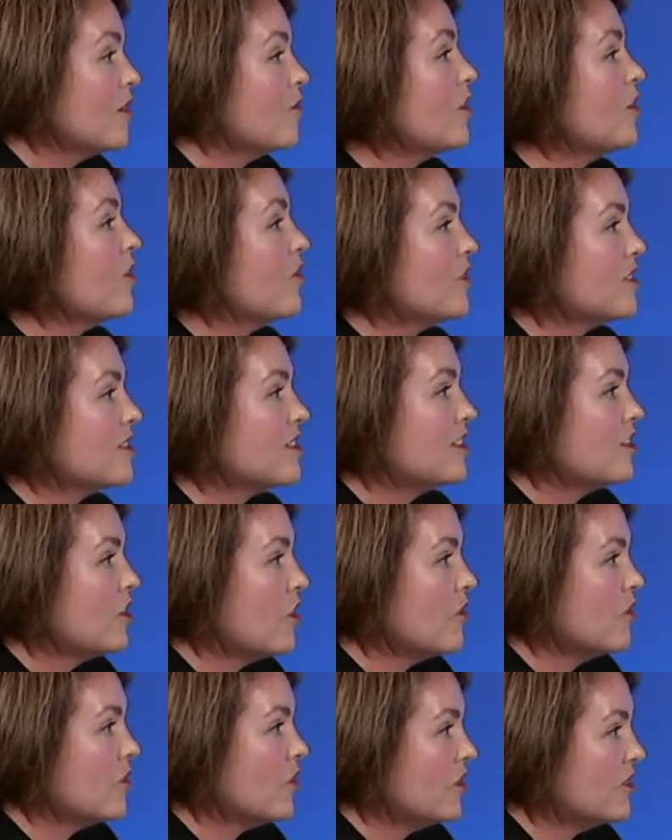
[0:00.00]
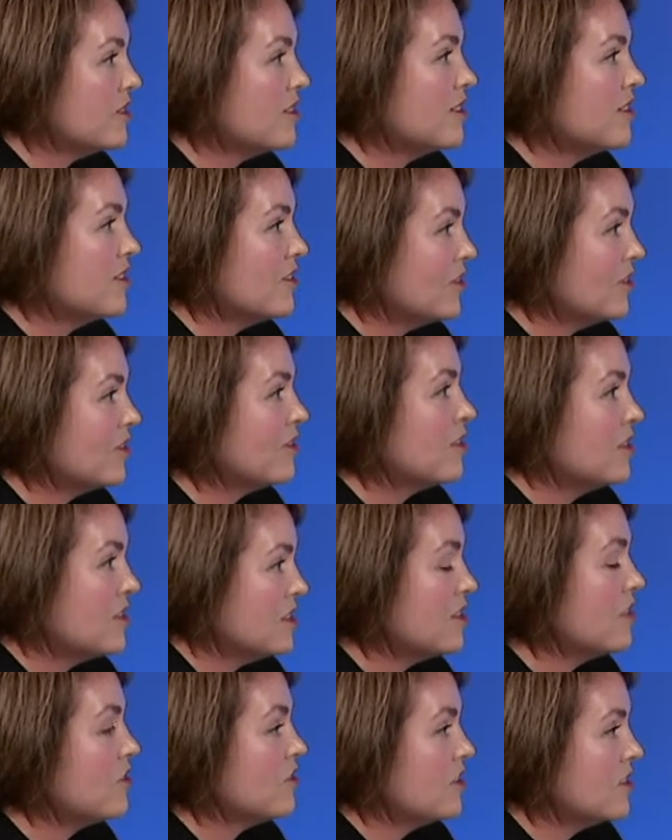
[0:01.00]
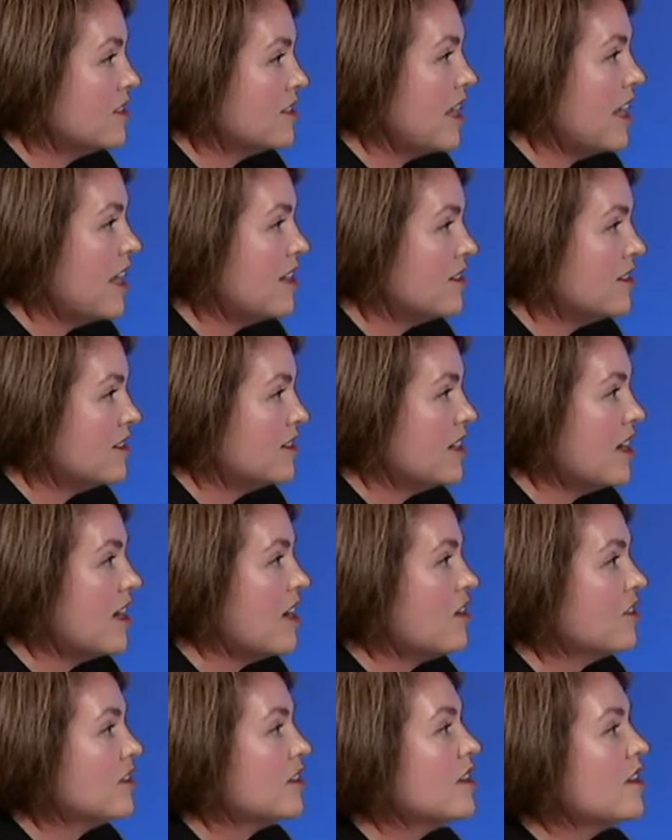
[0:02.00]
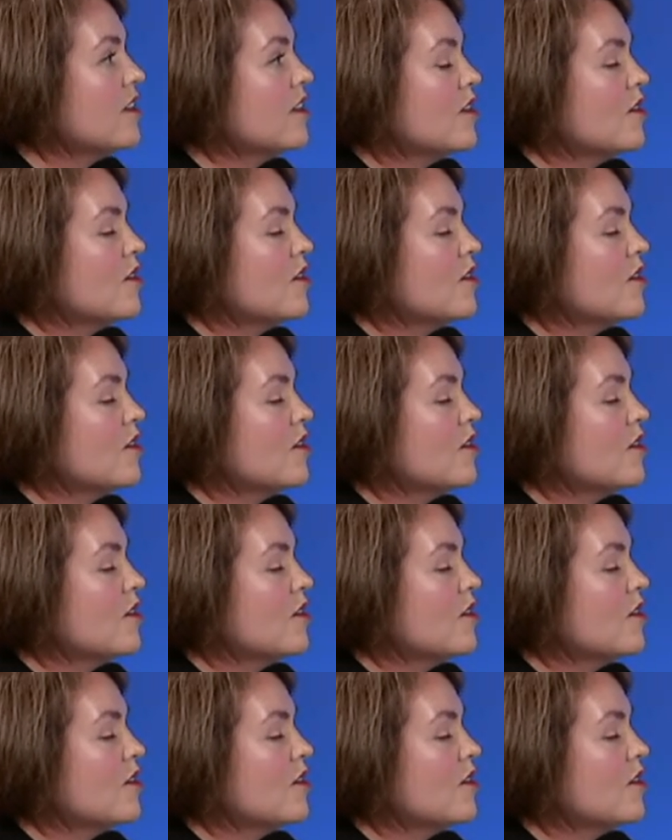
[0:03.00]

I mean, obviously no one knows until the decision is handed down.